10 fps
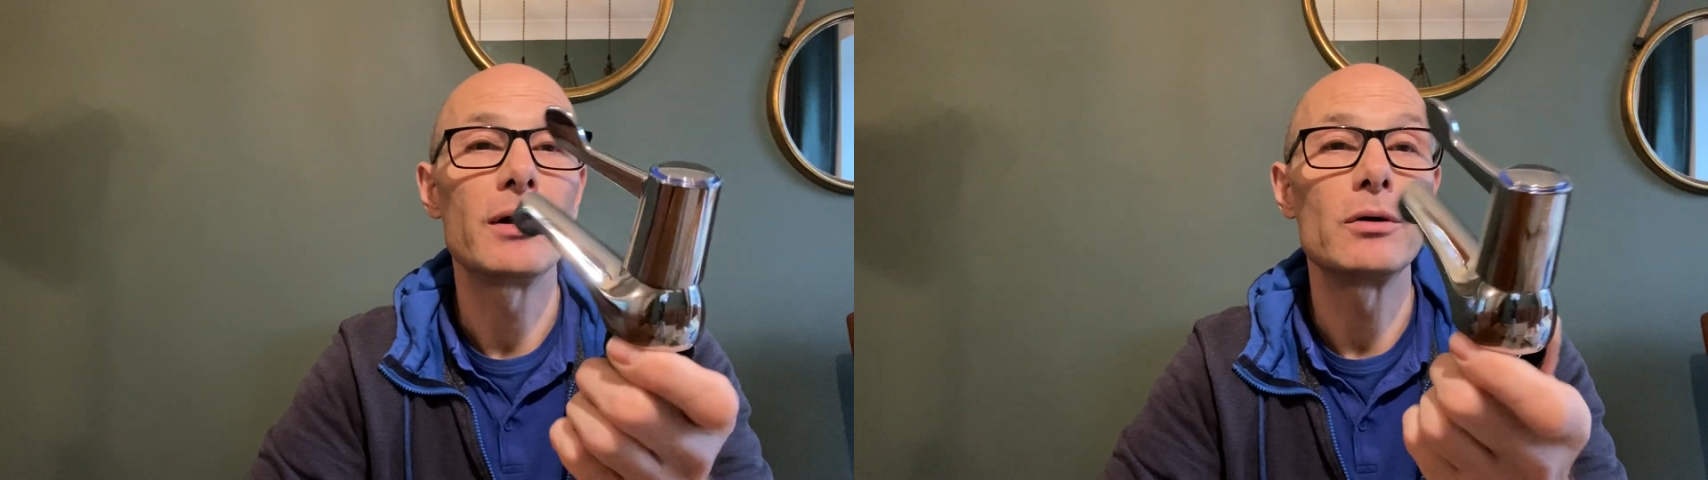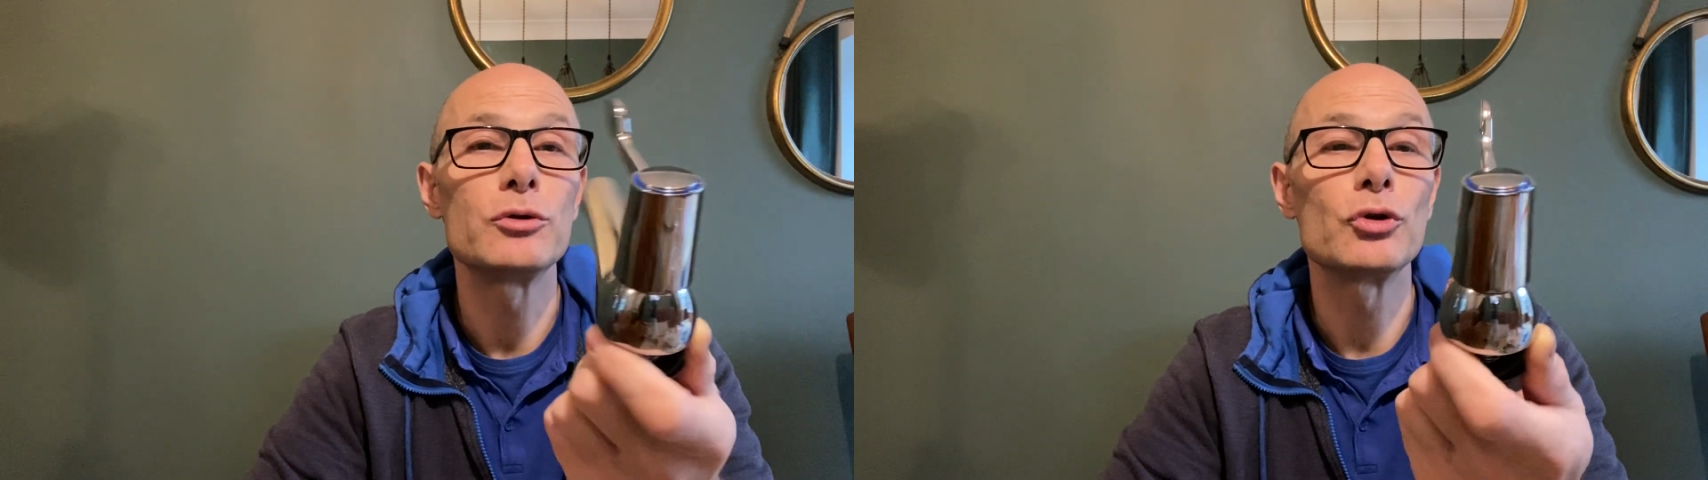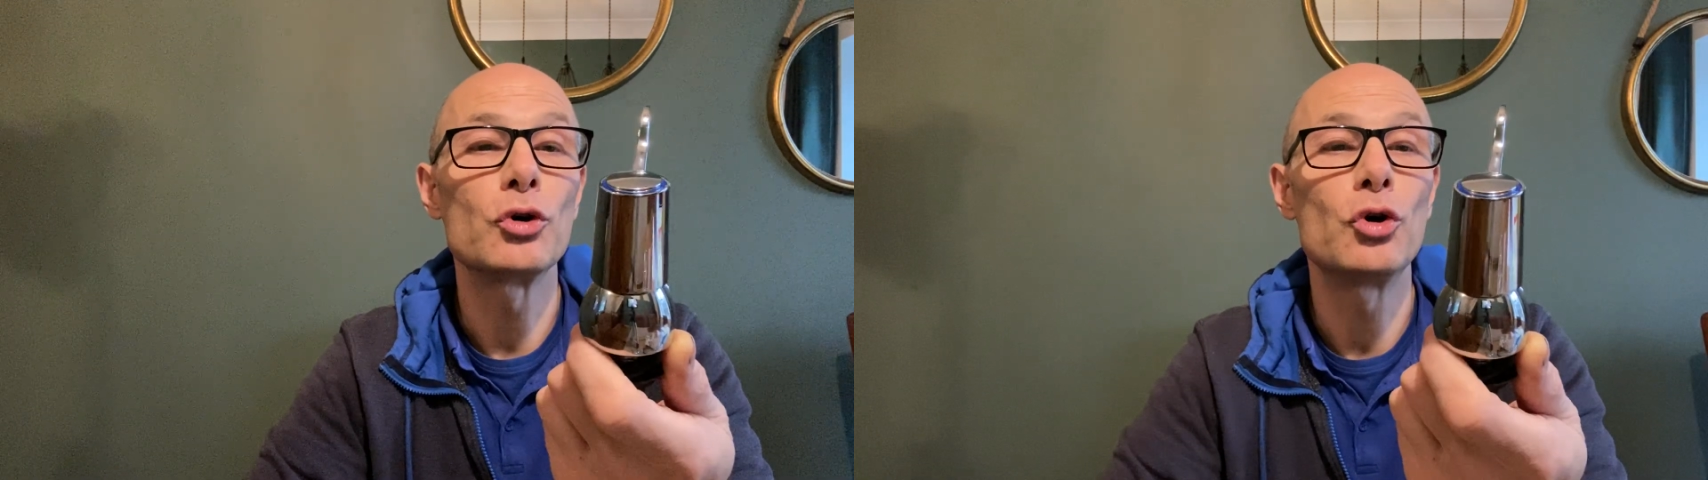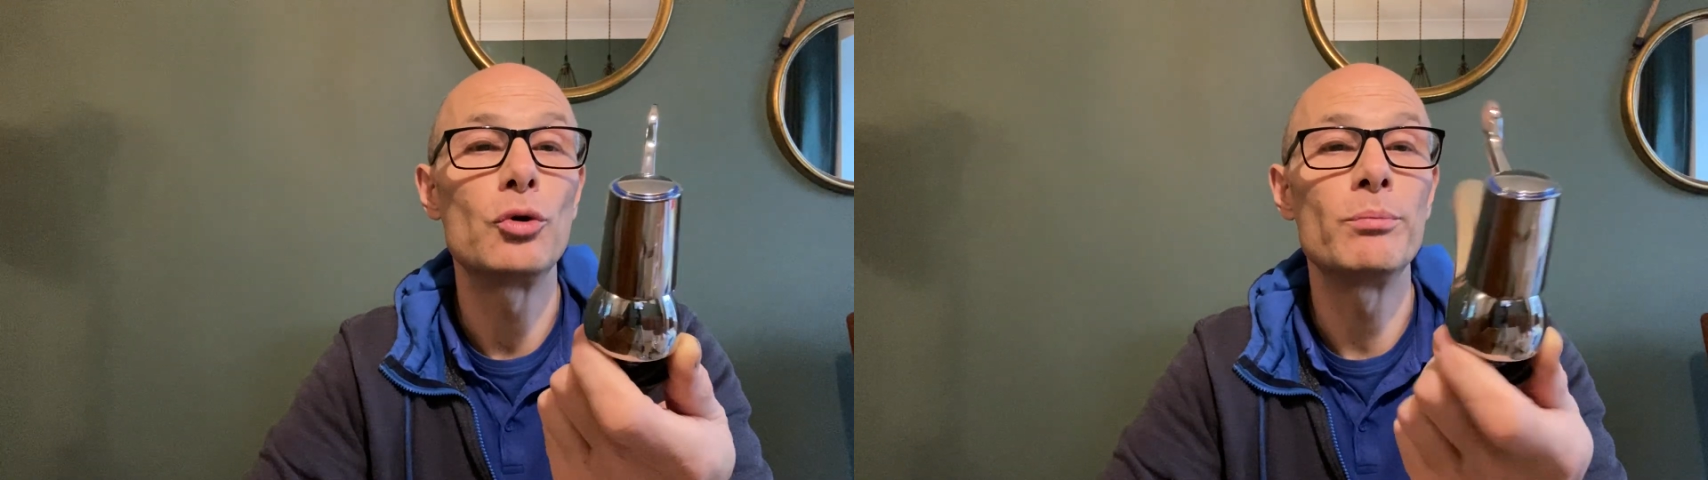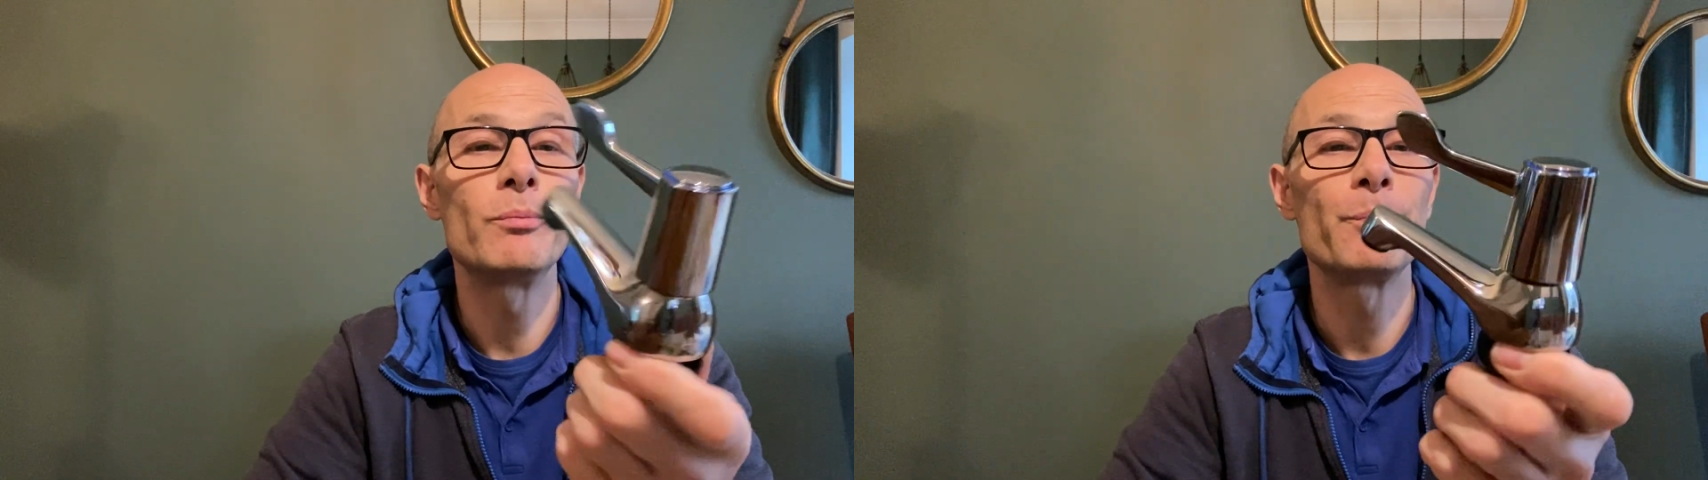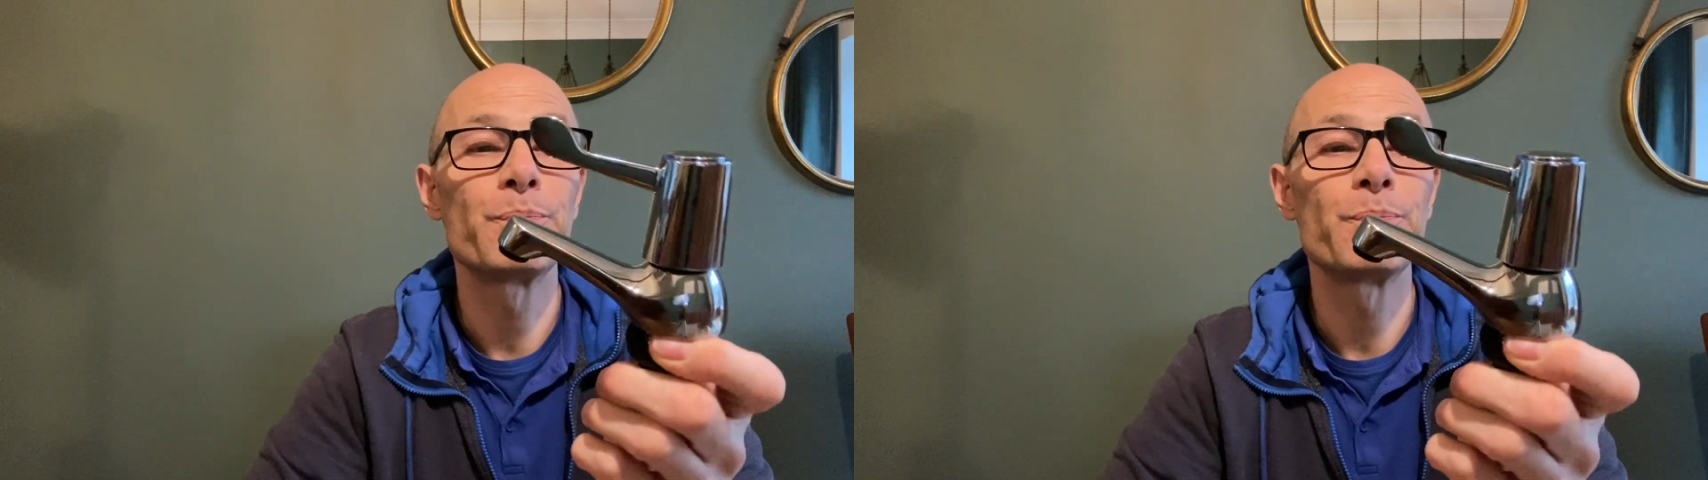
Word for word: also come